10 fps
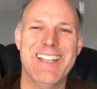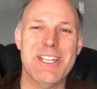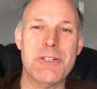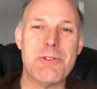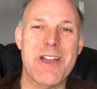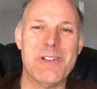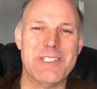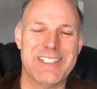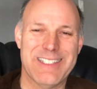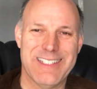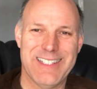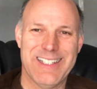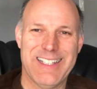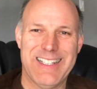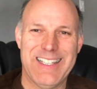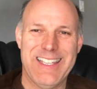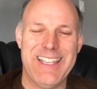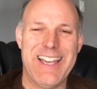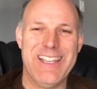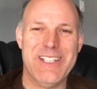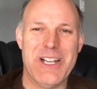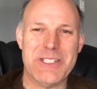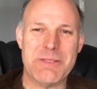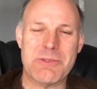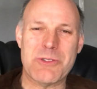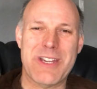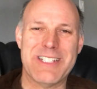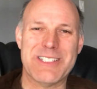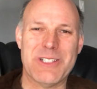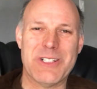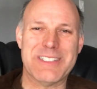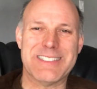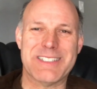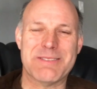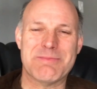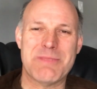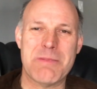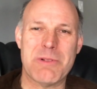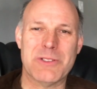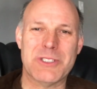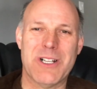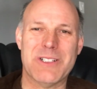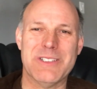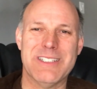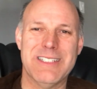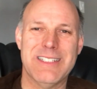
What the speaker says: in a drought. He got some strange looks and people chuckled.